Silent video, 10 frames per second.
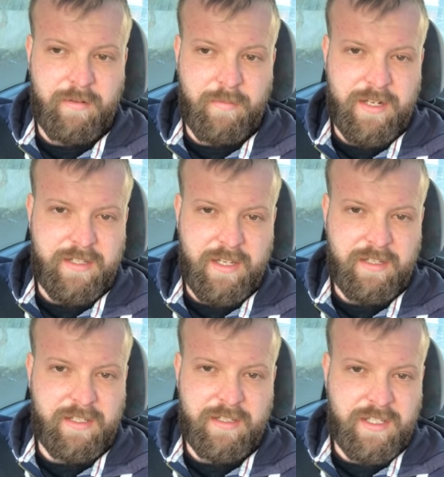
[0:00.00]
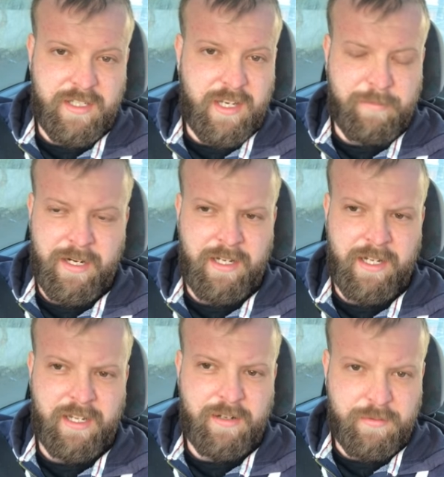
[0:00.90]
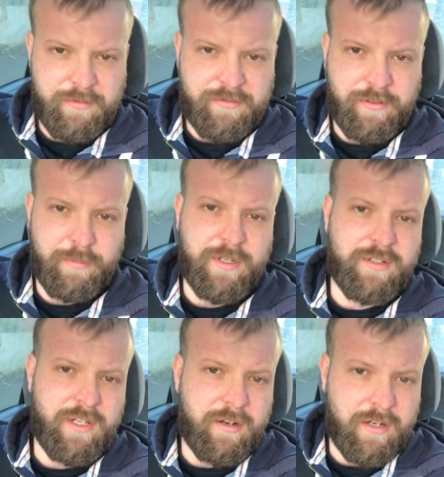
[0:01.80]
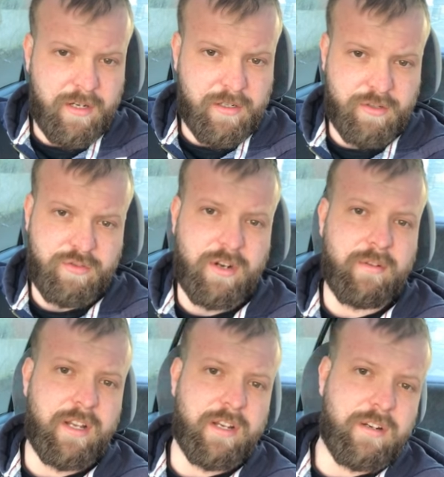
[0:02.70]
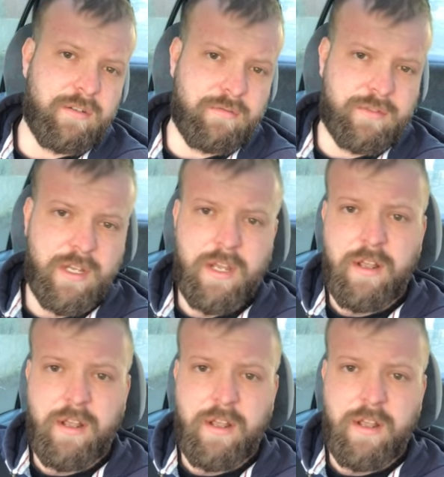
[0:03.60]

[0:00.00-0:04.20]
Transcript: Ones that you just typically get called for because you only can't control it, and of course,